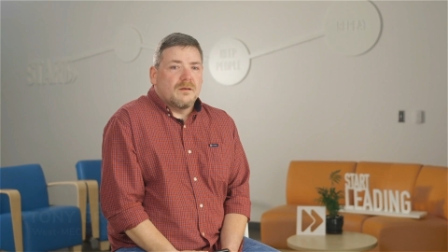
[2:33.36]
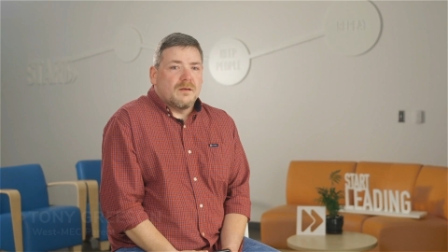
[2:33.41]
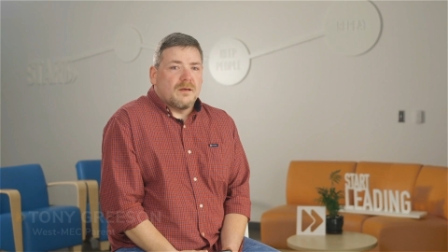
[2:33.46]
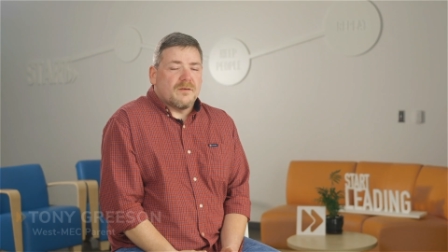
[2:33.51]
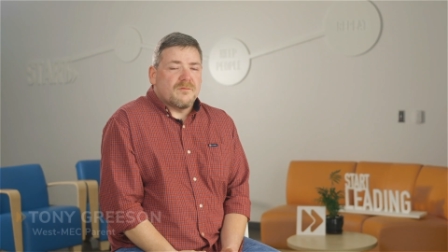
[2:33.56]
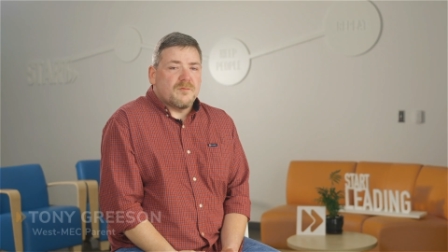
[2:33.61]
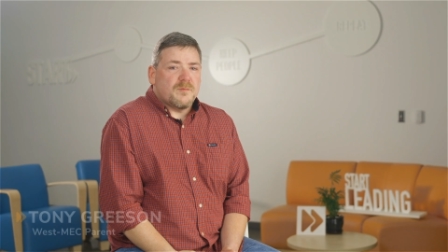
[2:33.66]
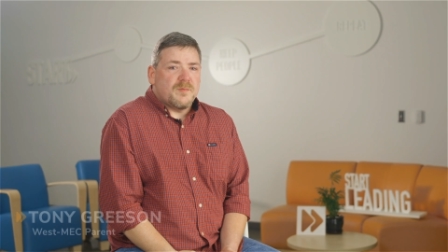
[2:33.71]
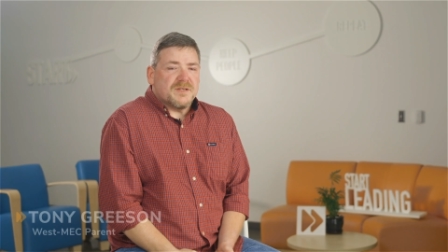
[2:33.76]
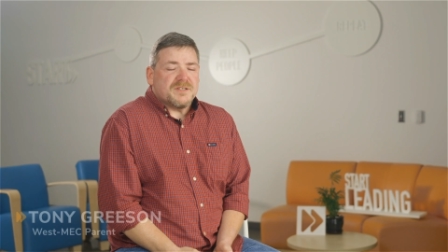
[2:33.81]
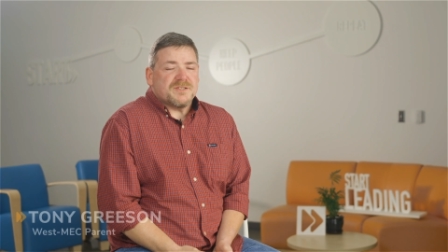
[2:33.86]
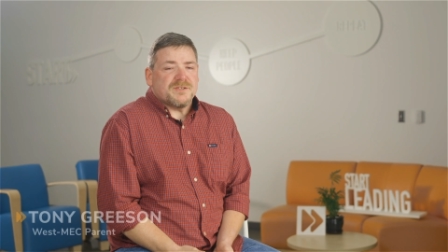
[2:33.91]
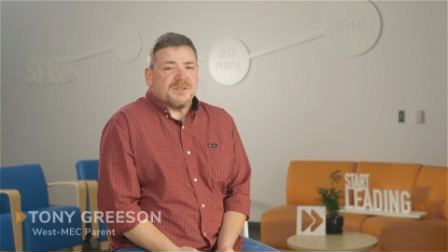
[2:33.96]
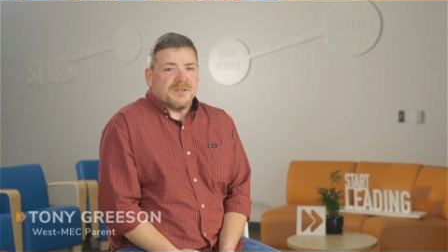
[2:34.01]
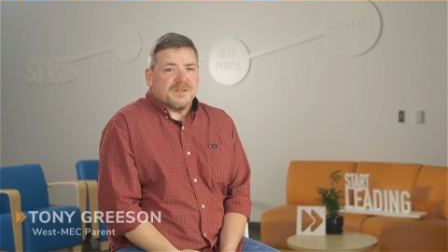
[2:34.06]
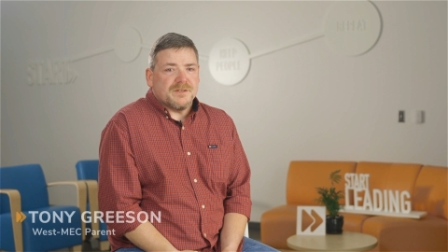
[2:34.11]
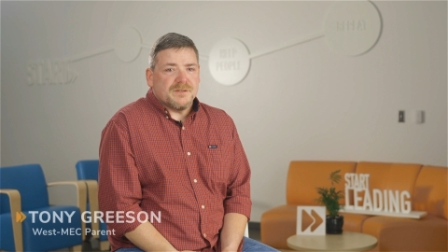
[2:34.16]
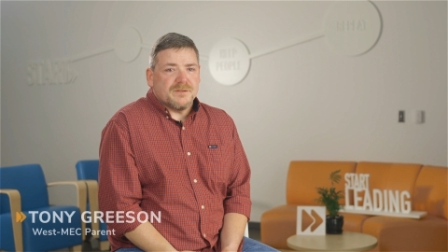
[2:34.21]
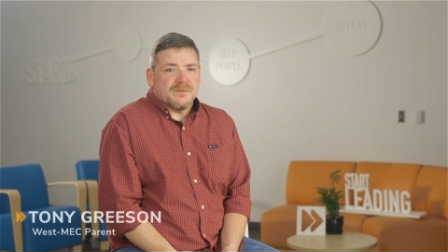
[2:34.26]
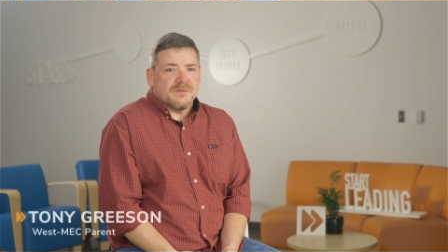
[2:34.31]
I have a picture
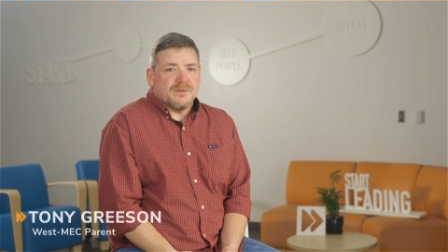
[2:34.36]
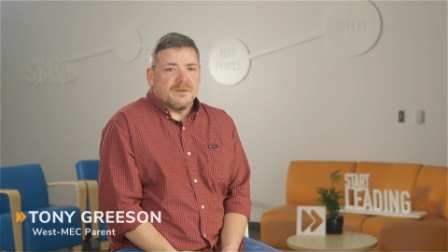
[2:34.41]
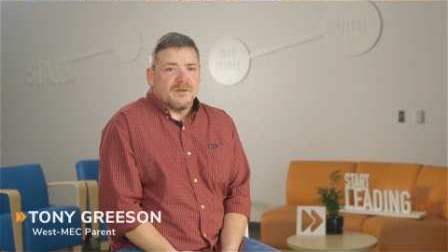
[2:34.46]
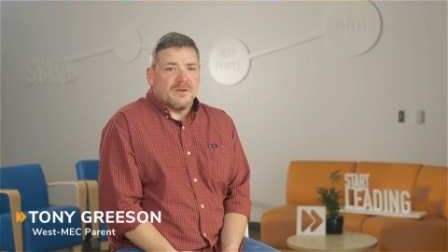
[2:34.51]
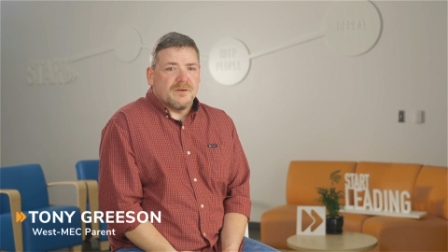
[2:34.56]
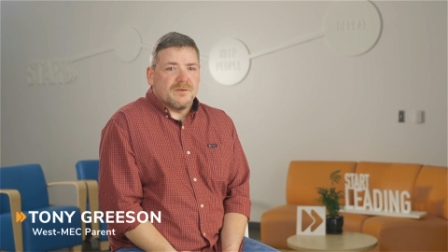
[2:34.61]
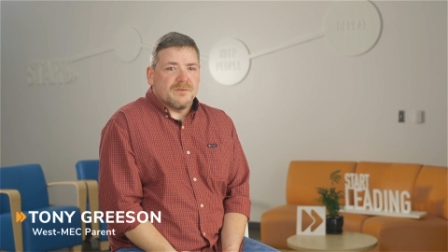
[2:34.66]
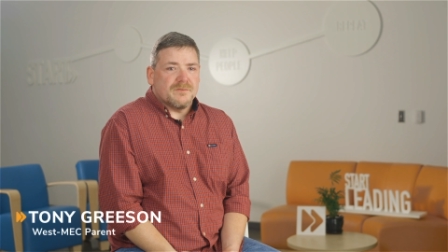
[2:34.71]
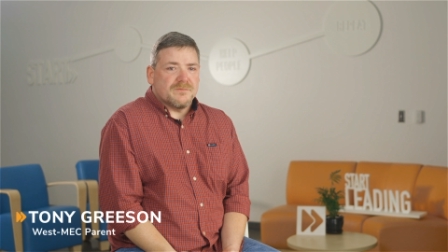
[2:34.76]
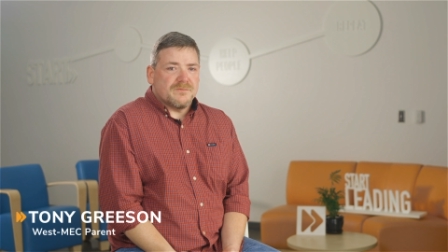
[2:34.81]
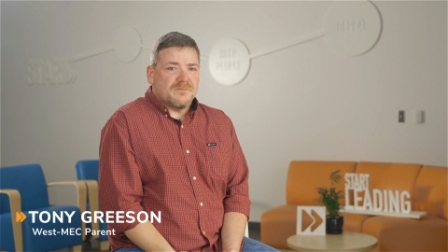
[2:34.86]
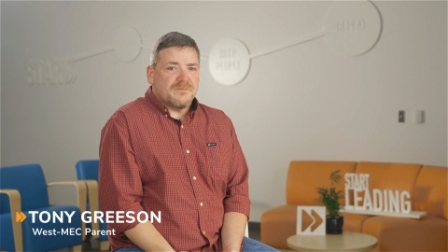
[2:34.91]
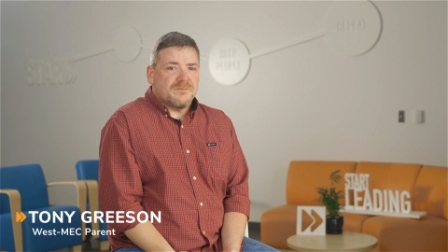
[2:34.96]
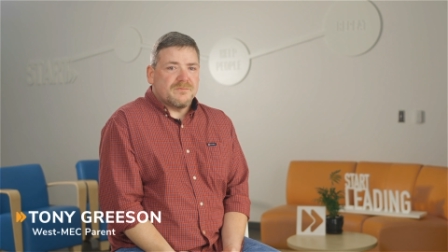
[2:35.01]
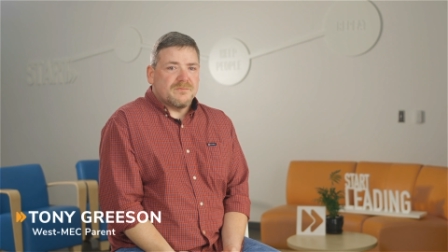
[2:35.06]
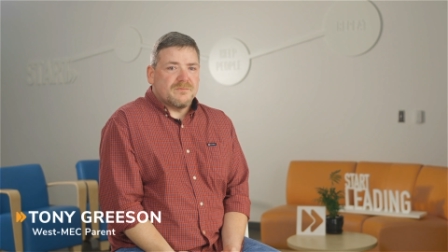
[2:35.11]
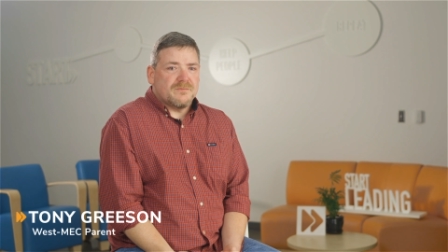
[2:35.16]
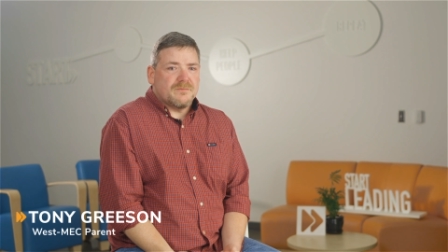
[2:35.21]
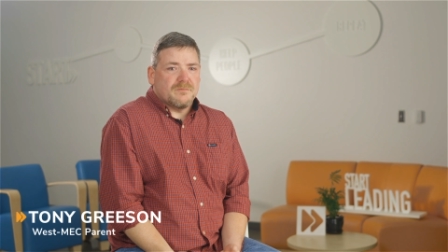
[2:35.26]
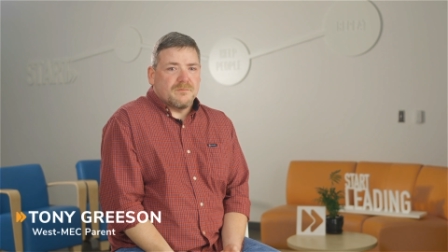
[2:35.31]
here of
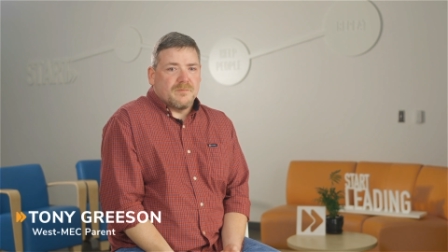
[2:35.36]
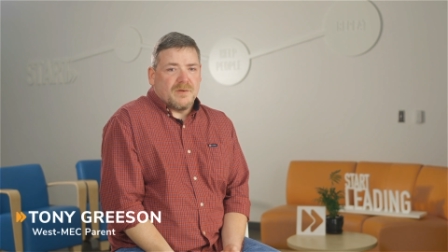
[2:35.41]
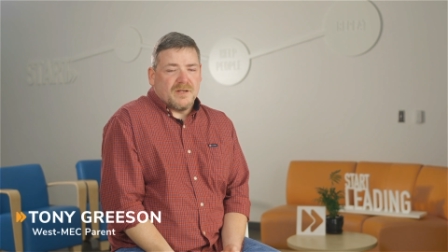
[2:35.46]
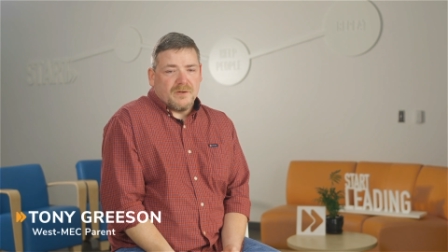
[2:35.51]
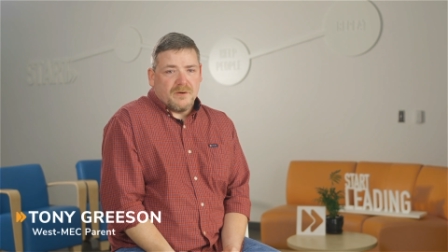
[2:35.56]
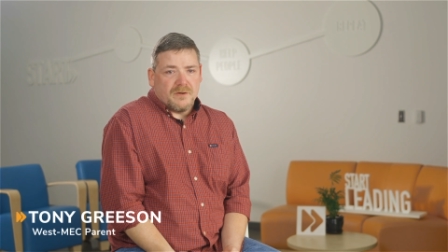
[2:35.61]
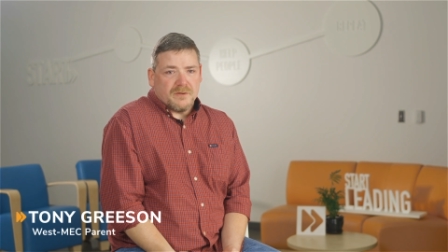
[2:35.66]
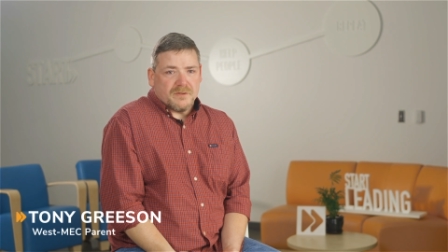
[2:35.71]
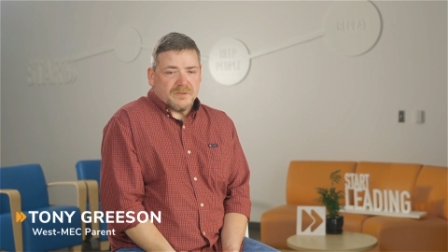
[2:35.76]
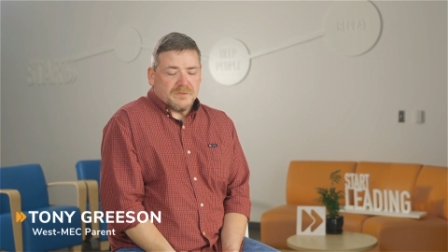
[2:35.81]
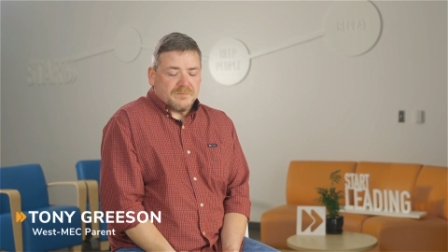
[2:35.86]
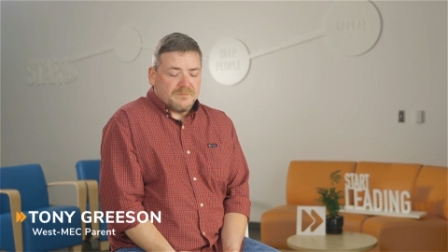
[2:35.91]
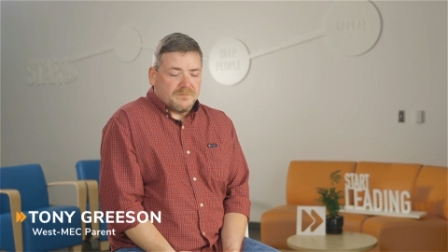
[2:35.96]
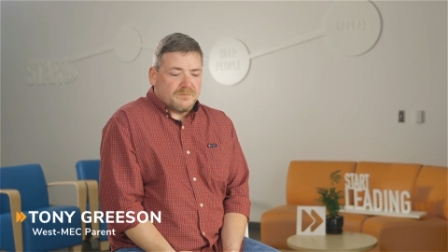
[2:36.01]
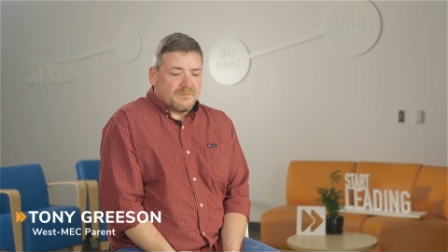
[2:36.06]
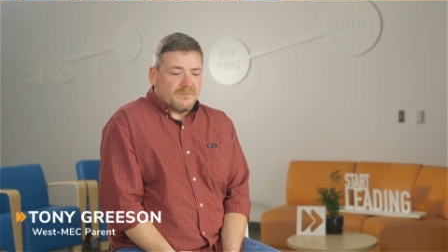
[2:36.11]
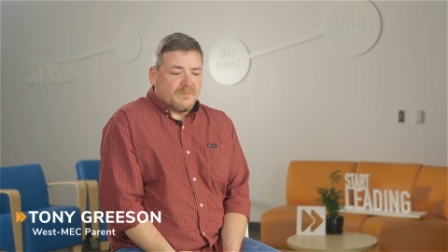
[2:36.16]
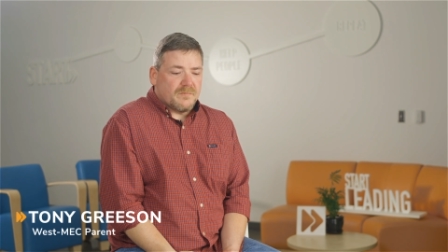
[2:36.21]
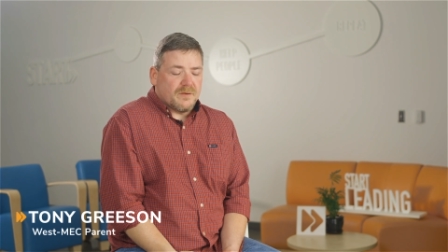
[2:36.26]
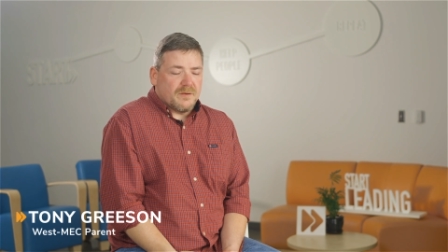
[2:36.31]
my daughter.
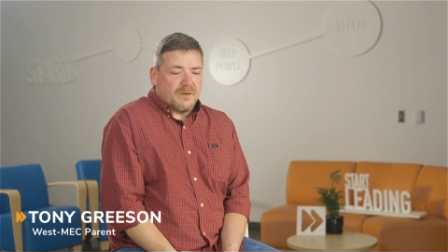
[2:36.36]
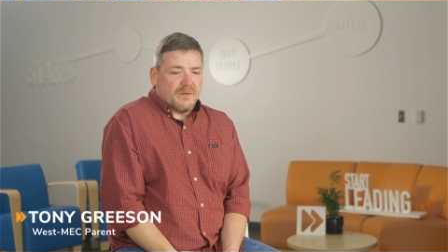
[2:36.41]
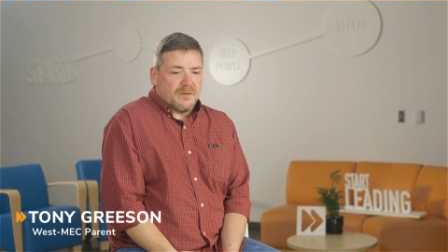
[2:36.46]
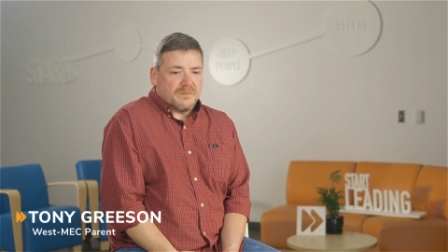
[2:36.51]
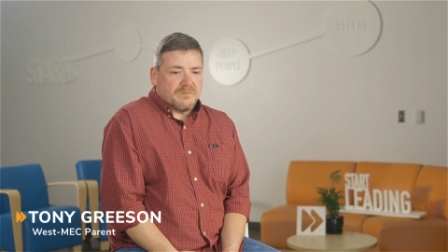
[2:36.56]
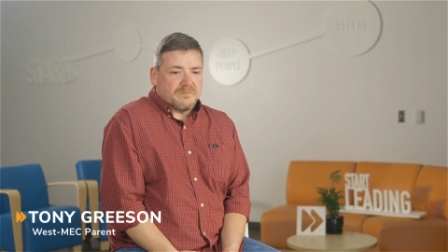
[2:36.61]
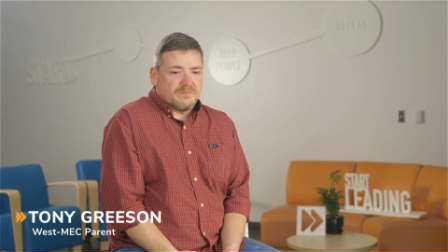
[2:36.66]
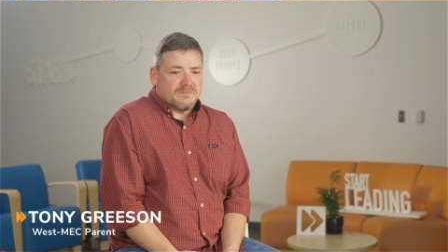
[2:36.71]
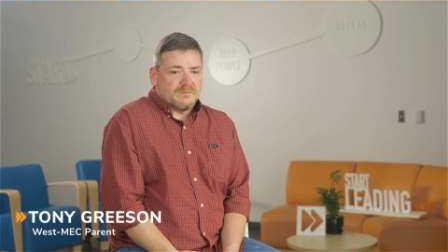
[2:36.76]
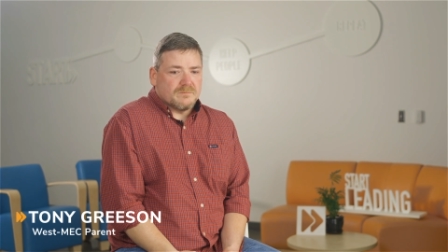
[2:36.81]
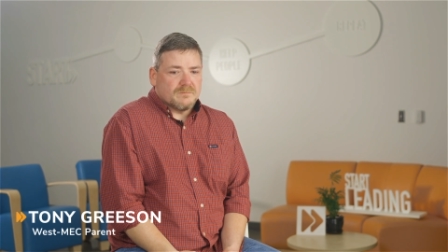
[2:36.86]
Um,